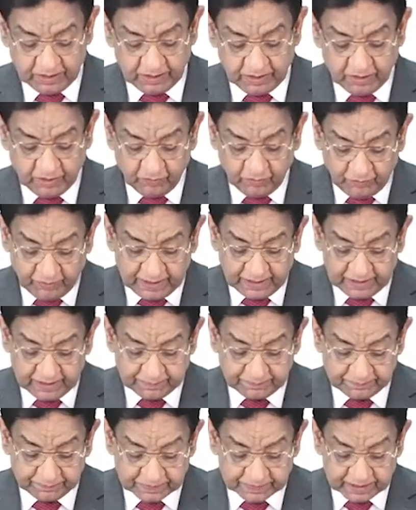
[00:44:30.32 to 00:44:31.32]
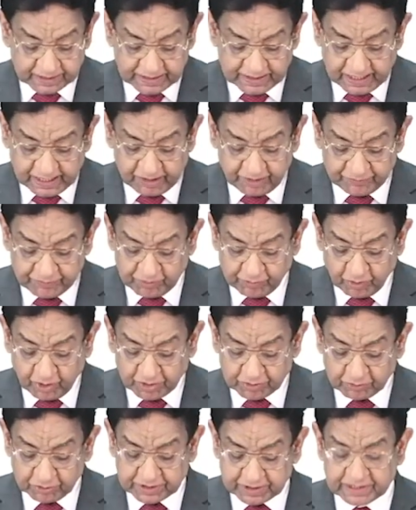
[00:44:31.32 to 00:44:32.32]
Well, now you
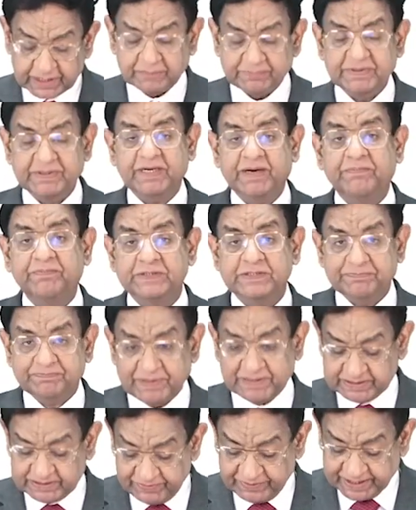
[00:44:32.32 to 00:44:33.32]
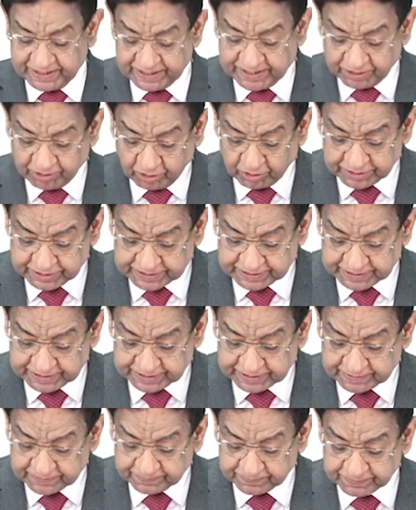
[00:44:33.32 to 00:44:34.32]
want to determine the specific etiology.
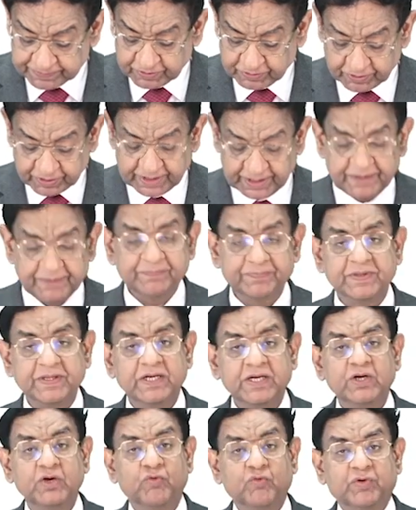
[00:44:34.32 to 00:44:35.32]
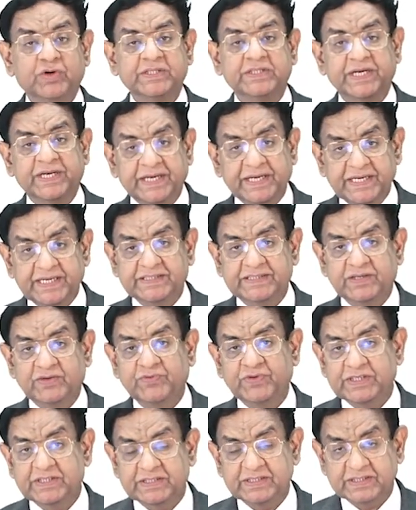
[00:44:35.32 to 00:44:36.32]
Okay, what is the reason
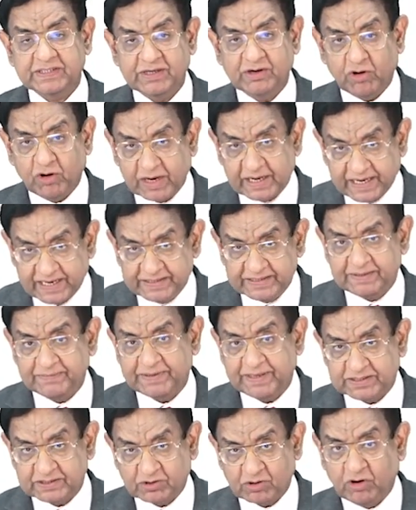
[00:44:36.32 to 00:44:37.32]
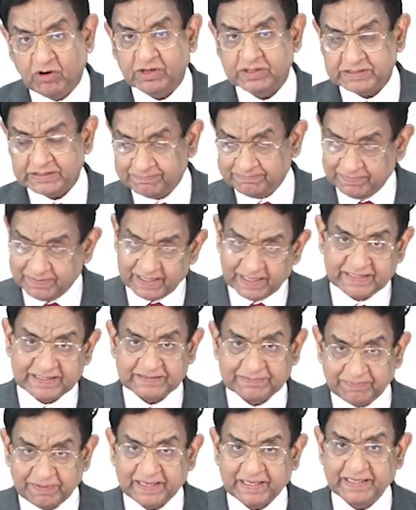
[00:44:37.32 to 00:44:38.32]
which organism has caused, and
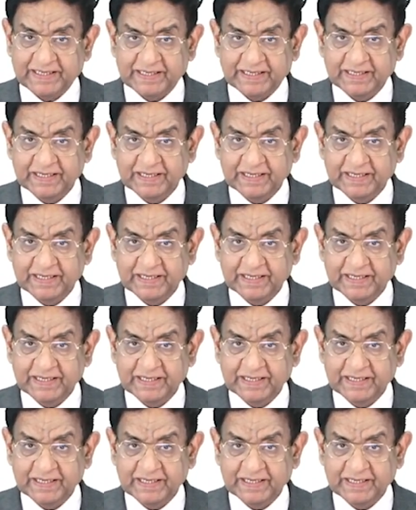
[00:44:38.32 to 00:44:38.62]
especially